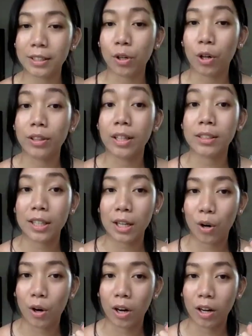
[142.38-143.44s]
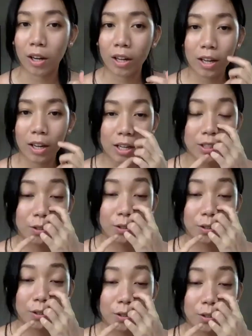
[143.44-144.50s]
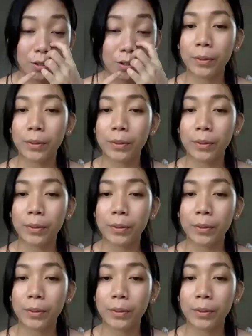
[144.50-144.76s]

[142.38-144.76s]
called the silong. So that's what we were